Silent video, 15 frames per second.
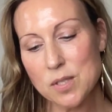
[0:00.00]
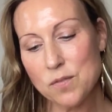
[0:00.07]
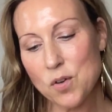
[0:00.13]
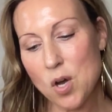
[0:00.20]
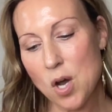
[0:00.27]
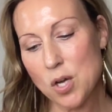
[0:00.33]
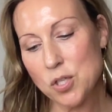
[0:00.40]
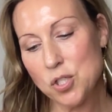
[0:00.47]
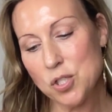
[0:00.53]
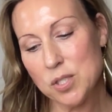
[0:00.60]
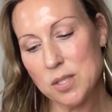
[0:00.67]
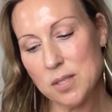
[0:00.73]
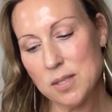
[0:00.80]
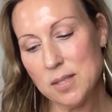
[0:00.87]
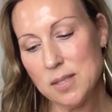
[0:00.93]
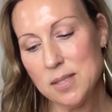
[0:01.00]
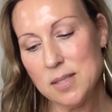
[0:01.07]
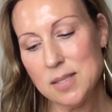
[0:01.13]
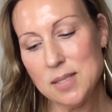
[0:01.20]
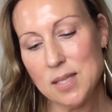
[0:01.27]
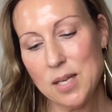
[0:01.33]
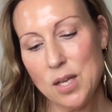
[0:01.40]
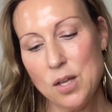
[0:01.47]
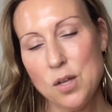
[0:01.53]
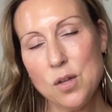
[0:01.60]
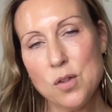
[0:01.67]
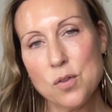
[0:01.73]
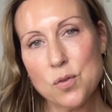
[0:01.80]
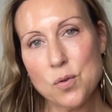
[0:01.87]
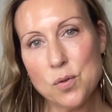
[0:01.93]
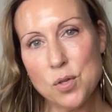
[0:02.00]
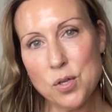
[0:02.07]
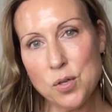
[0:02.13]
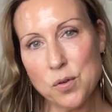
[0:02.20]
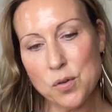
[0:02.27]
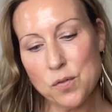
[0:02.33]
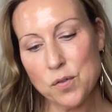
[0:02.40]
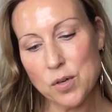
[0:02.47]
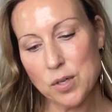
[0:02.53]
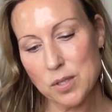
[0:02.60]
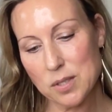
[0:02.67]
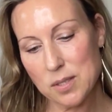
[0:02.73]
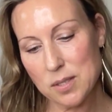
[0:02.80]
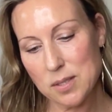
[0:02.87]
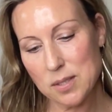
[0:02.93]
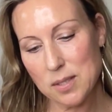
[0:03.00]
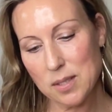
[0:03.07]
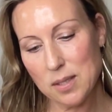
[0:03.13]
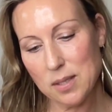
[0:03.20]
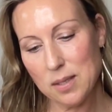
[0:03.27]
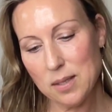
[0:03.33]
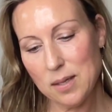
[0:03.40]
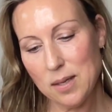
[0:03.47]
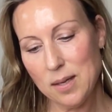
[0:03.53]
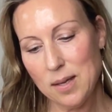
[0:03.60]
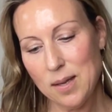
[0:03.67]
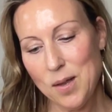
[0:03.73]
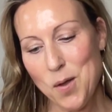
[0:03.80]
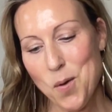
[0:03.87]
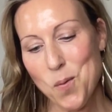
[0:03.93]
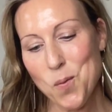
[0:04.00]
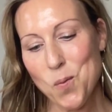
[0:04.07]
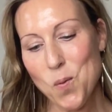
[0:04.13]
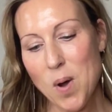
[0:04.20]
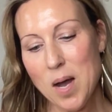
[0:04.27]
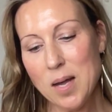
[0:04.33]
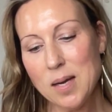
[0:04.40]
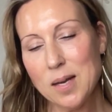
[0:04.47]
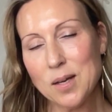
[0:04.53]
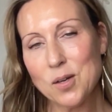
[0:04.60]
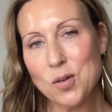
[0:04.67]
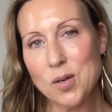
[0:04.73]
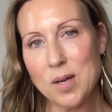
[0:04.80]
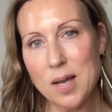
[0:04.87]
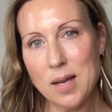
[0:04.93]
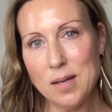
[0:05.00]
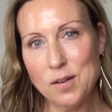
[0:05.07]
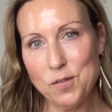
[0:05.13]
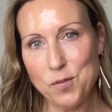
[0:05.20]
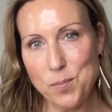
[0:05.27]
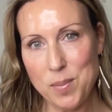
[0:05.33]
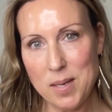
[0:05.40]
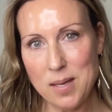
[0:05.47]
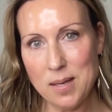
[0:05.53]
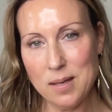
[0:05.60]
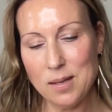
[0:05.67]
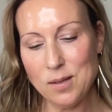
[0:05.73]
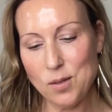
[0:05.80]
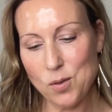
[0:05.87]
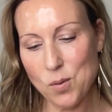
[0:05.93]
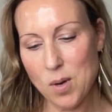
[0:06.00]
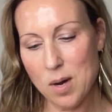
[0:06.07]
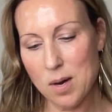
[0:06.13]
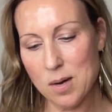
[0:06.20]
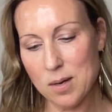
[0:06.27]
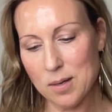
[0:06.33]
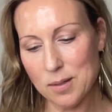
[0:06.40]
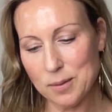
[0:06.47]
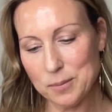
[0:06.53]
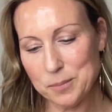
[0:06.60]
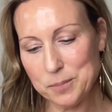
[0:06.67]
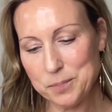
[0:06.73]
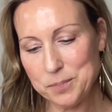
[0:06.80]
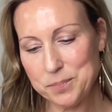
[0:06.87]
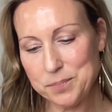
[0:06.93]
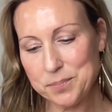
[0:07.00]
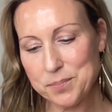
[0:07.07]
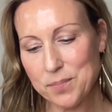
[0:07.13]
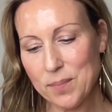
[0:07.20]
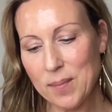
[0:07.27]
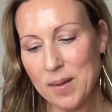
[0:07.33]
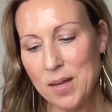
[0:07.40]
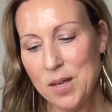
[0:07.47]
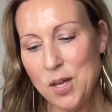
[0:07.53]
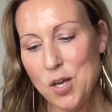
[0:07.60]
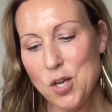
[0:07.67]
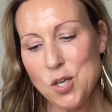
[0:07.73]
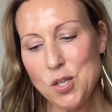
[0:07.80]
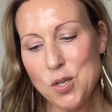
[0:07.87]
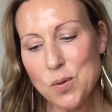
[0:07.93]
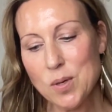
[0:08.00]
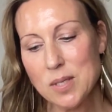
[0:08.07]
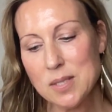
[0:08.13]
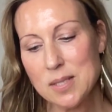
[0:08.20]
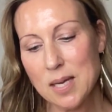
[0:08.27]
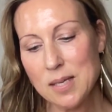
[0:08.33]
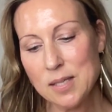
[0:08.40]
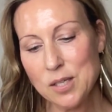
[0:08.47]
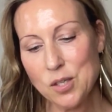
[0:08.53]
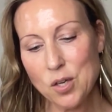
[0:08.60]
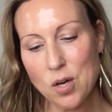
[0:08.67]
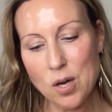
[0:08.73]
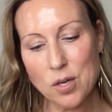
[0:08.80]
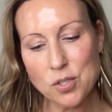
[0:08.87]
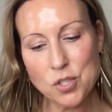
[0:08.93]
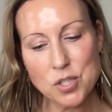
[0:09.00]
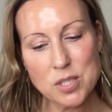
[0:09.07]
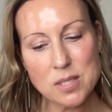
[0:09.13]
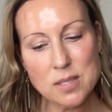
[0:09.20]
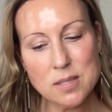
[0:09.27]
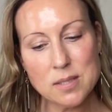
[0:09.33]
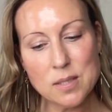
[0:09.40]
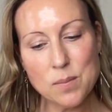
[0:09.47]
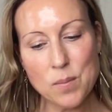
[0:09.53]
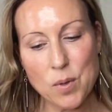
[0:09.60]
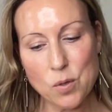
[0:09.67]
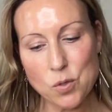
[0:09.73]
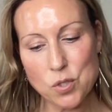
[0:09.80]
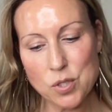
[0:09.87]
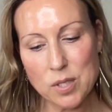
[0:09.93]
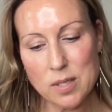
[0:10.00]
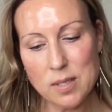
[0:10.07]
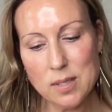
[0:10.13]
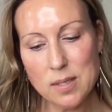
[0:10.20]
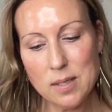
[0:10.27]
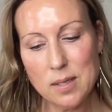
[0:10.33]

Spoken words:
of consciousness through the universe. What a creative being you are. You are sending consciousness in motion,